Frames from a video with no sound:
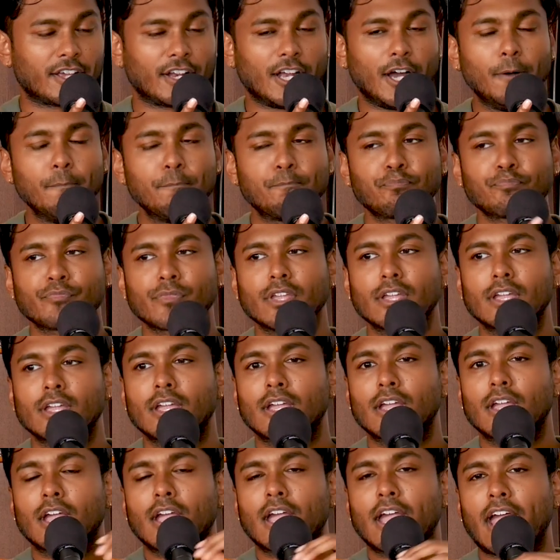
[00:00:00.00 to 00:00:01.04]
You know?
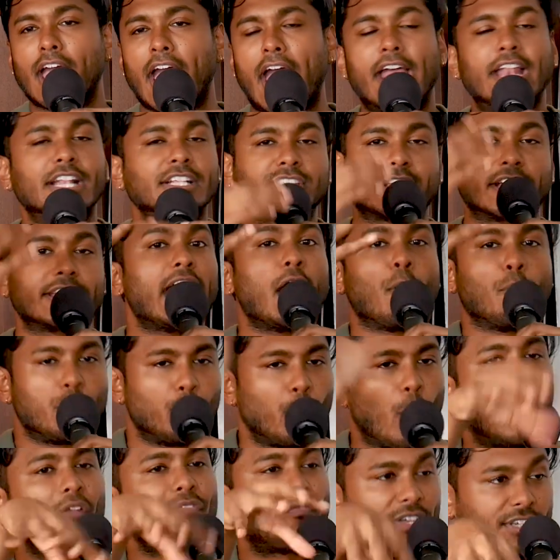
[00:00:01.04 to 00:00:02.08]
And it's like, yeah, we
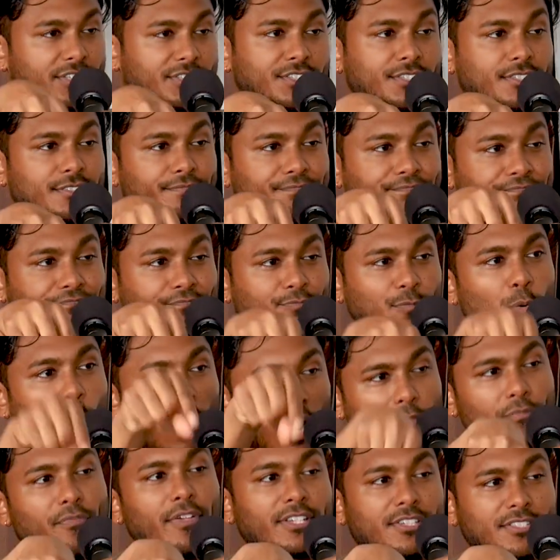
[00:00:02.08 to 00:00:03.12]
want this. We
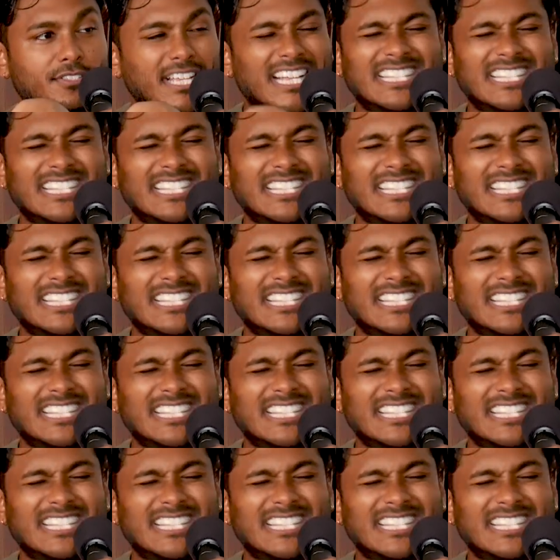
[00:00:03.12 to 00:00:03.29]
want this.